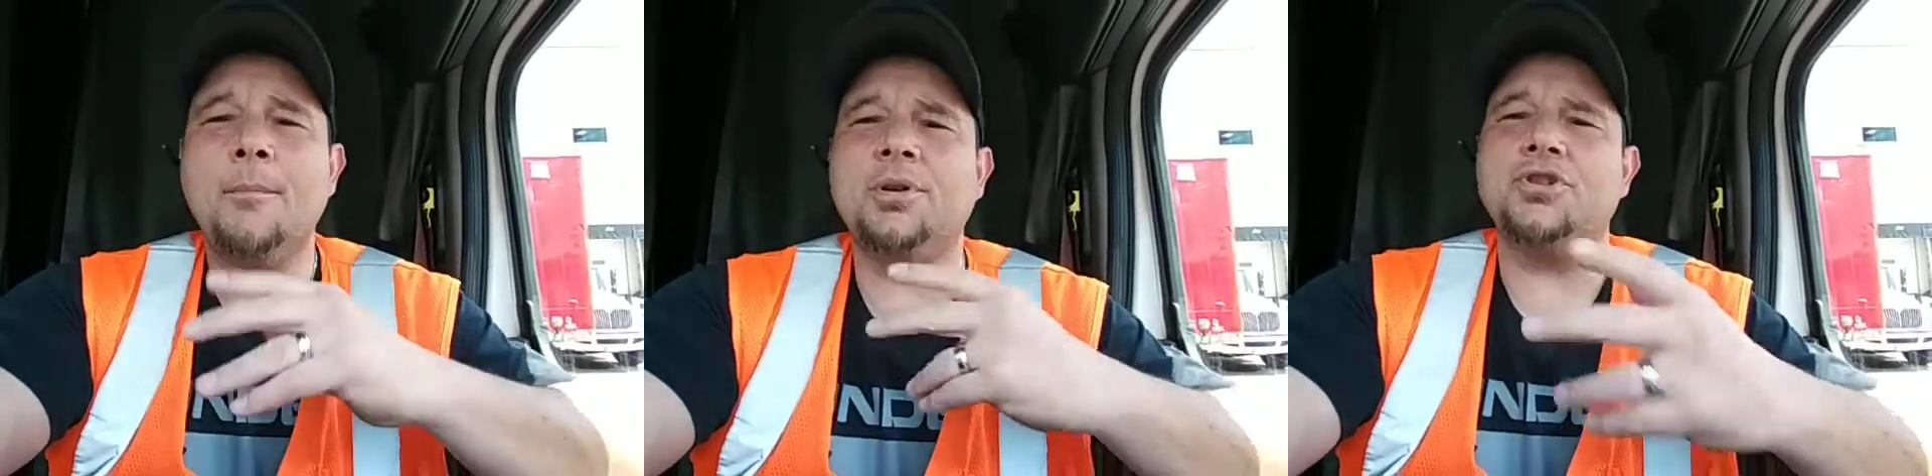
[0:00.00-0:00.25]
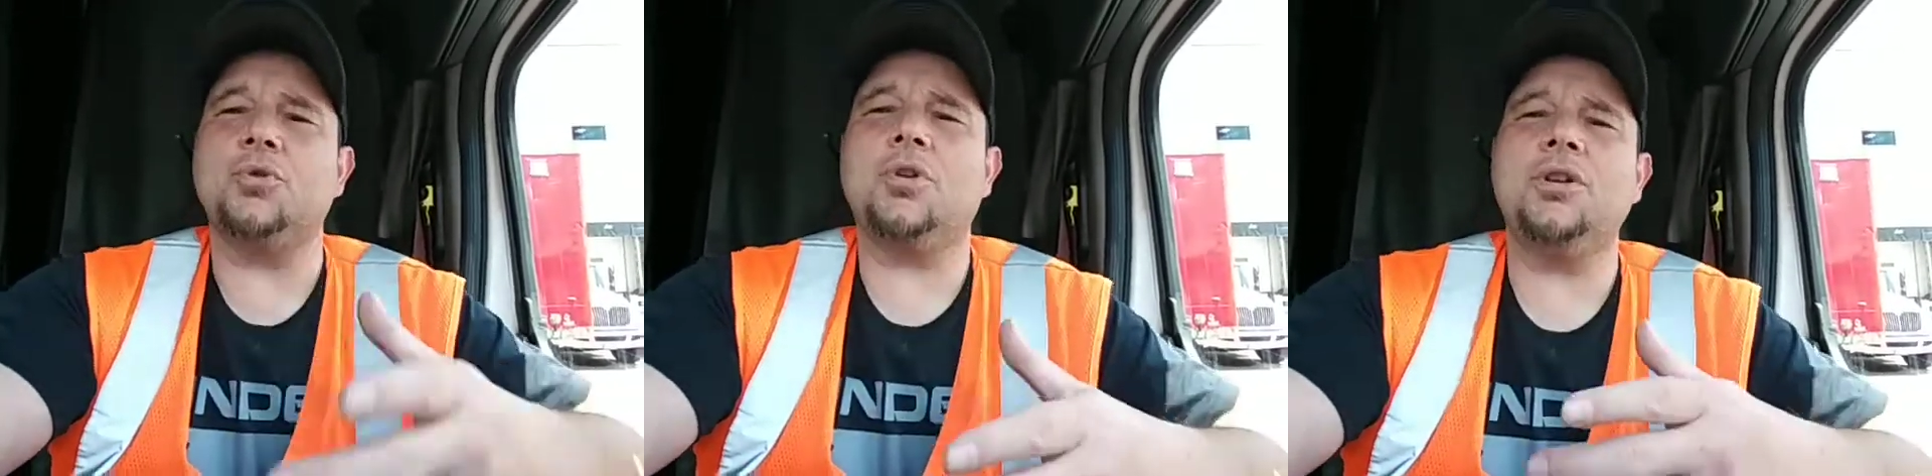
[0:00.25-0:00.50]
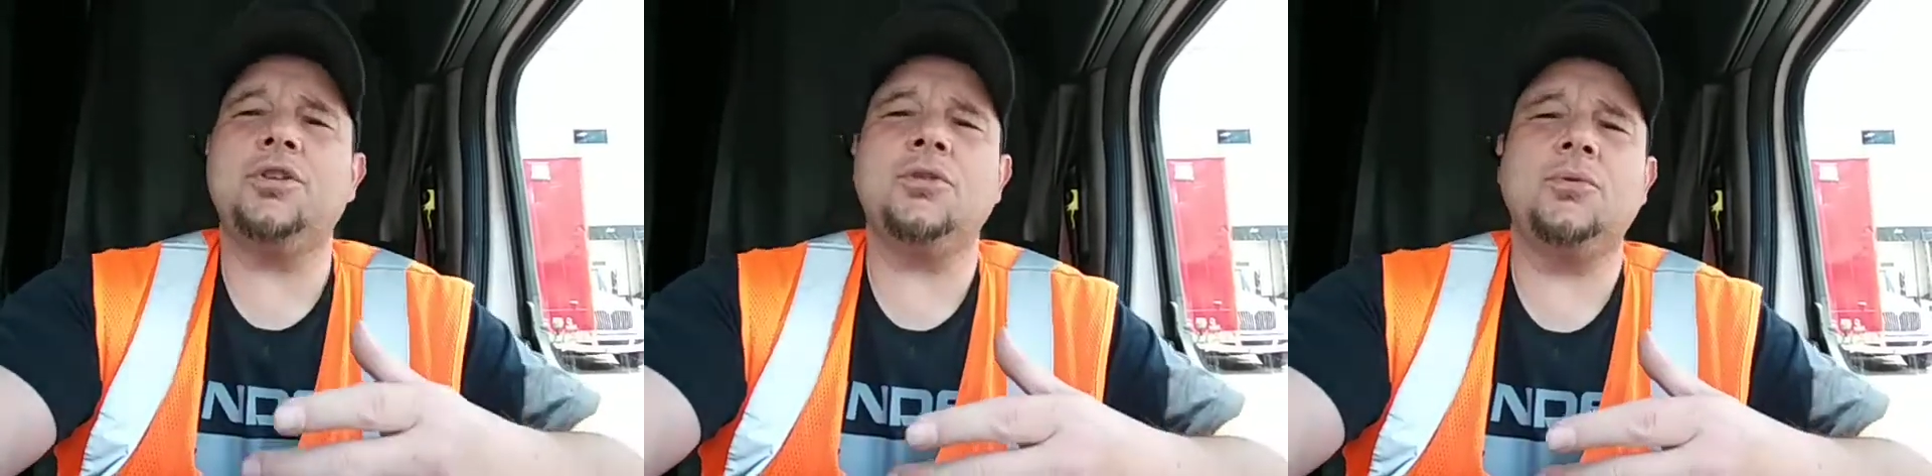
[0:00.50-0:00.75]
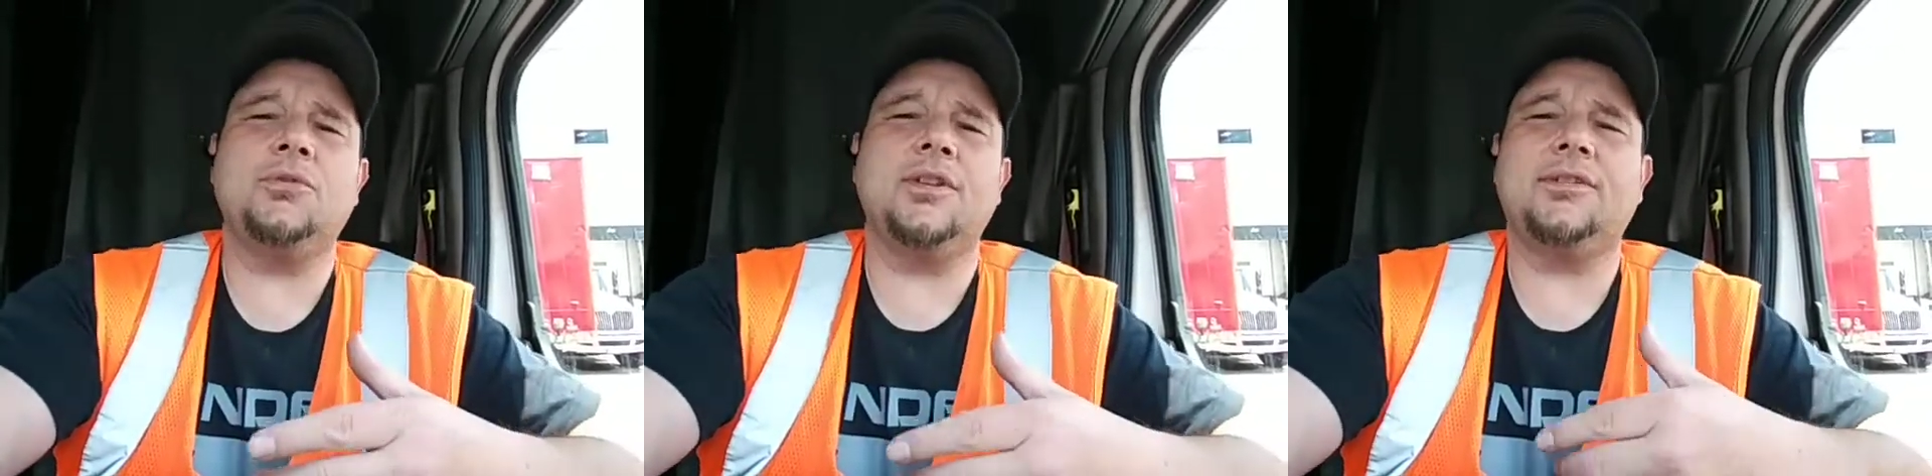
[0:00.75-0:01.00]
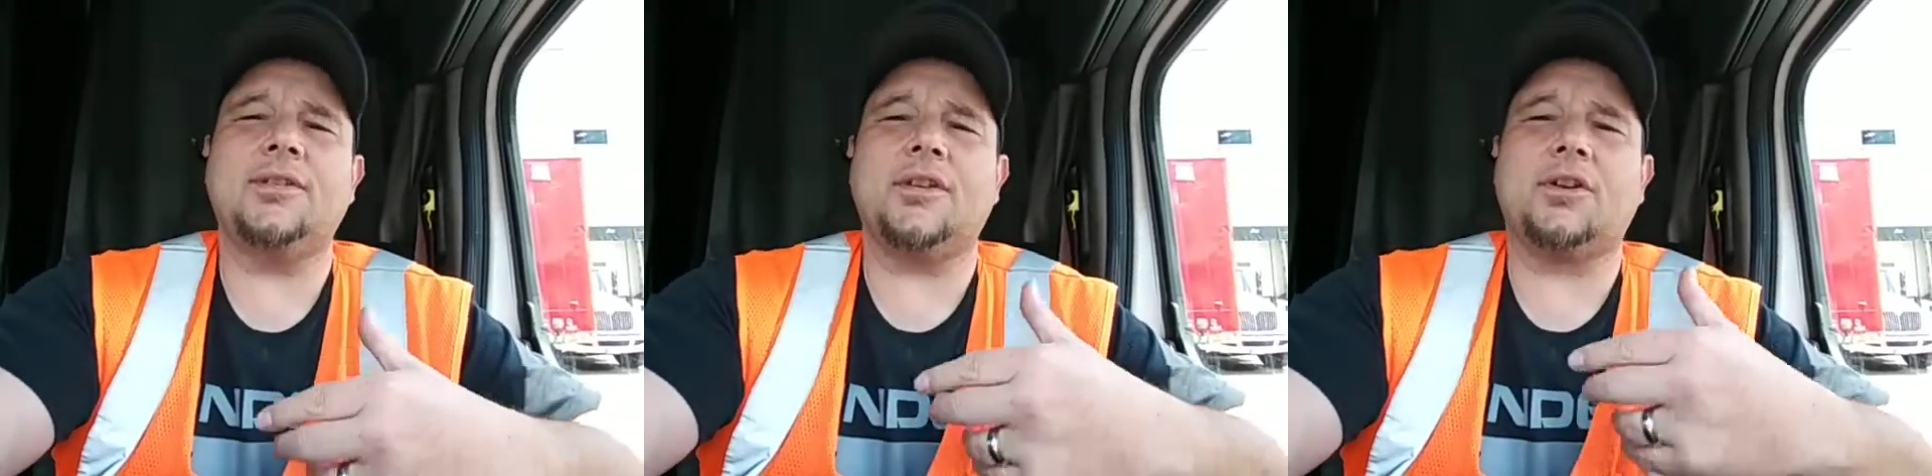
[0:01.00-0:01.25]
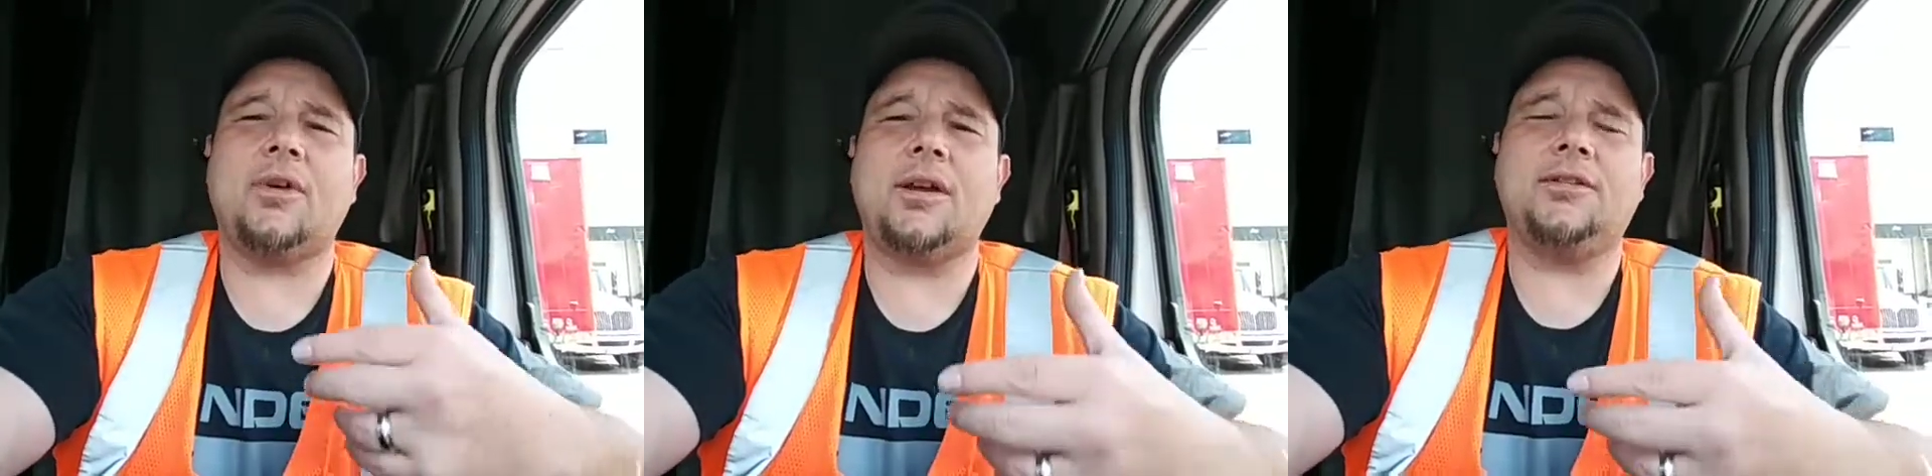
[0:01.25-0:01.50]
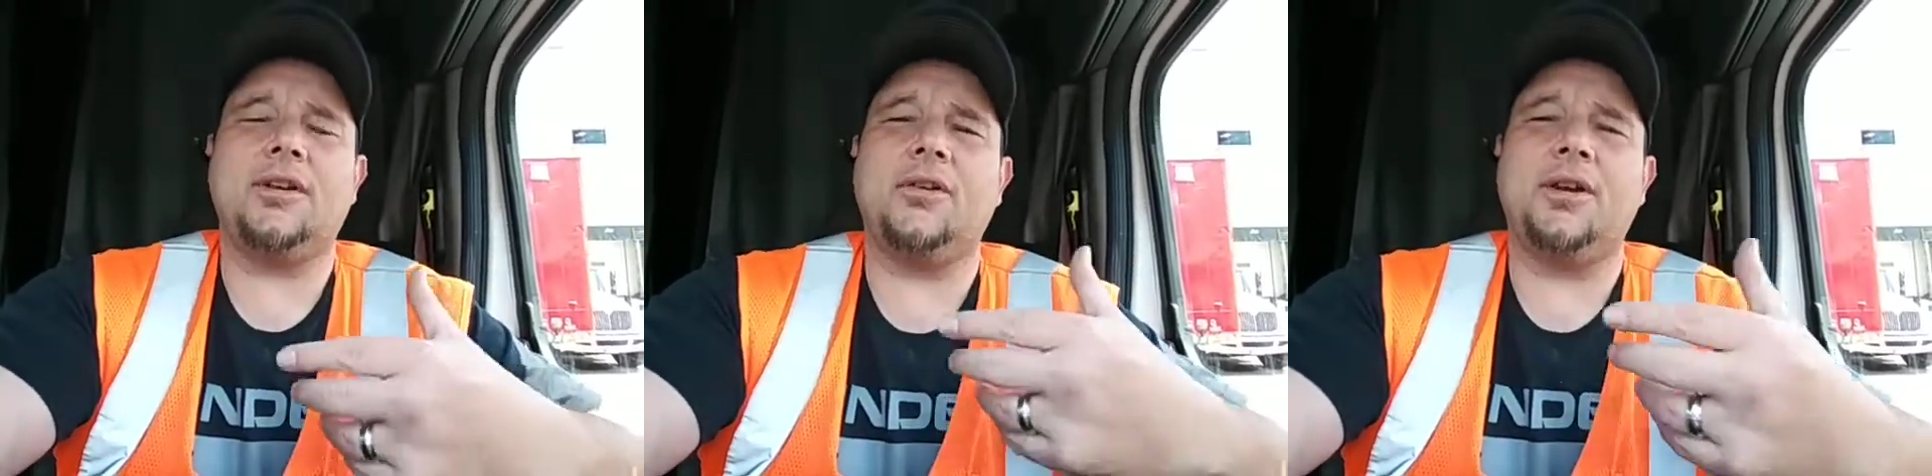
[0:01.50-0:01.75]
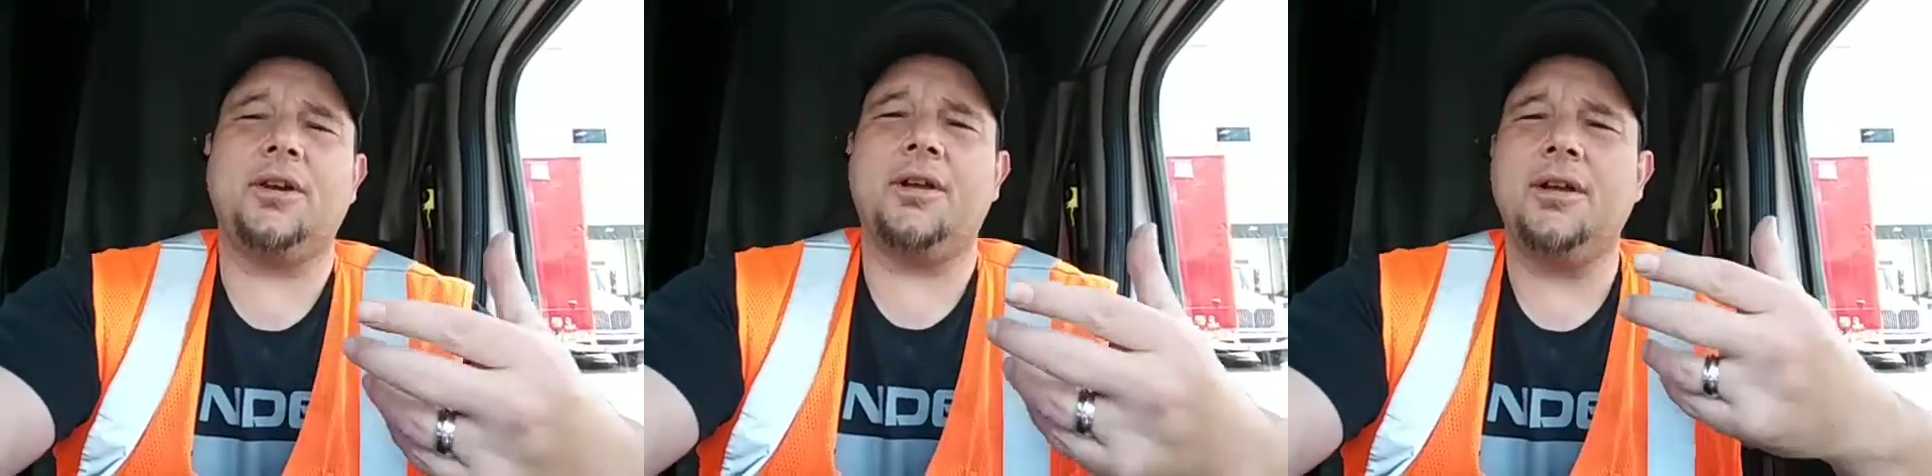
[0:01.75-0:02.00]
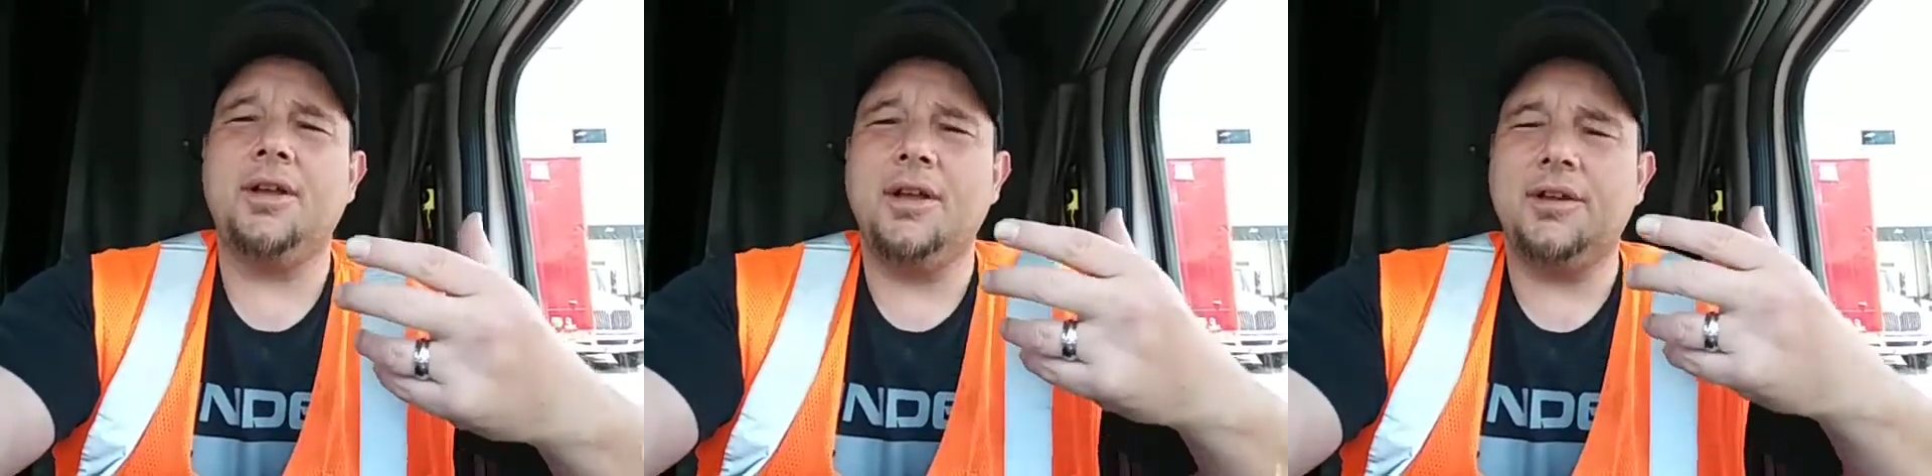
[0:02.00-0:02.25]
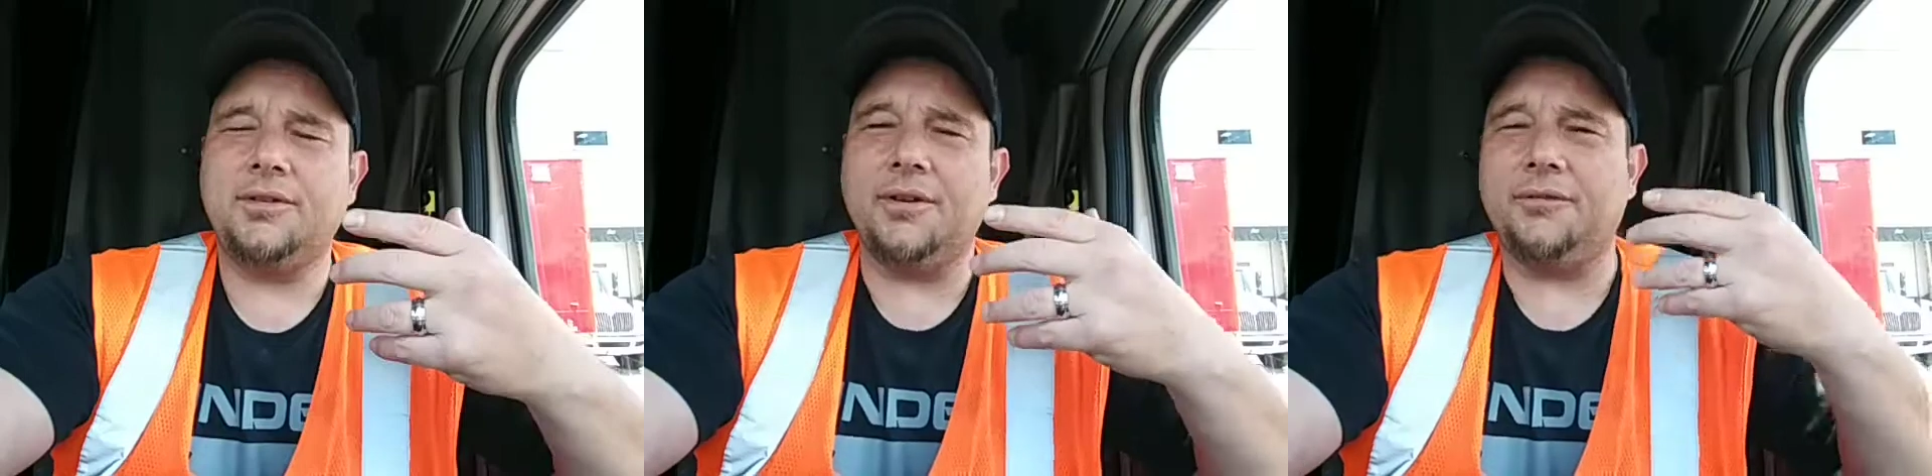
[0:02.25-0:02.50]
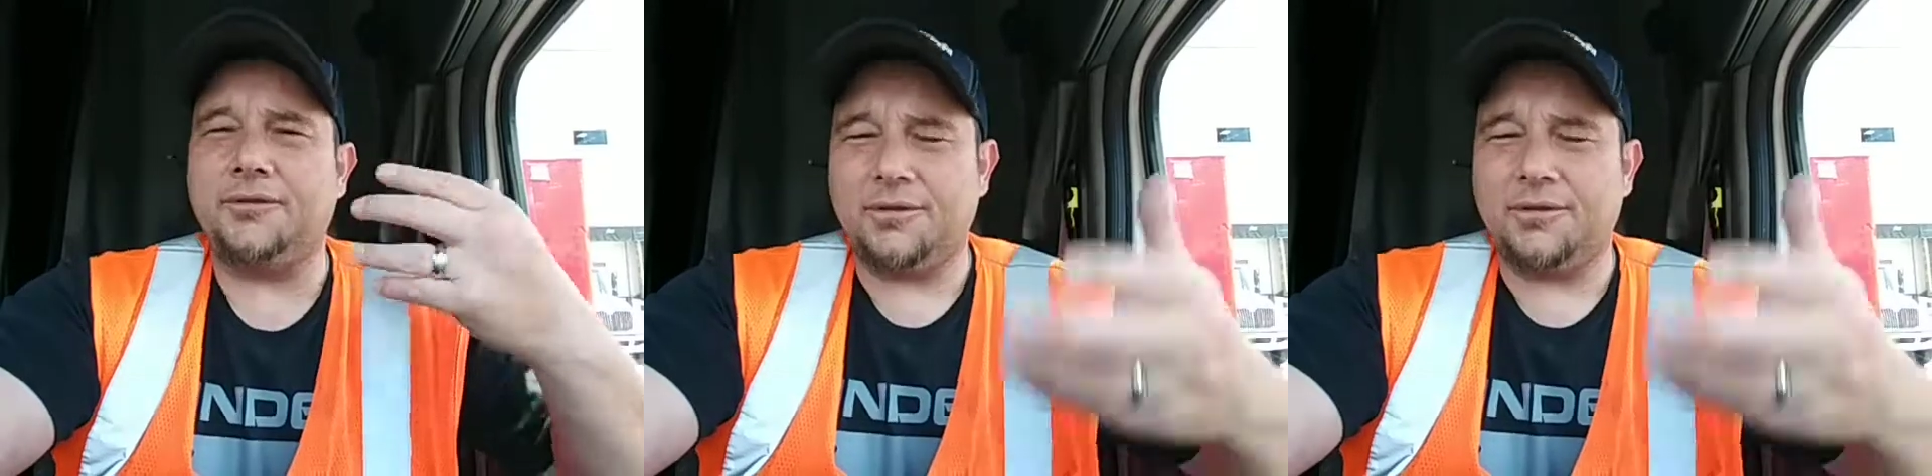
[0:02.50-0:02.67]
but you couldn't use this as a criteria to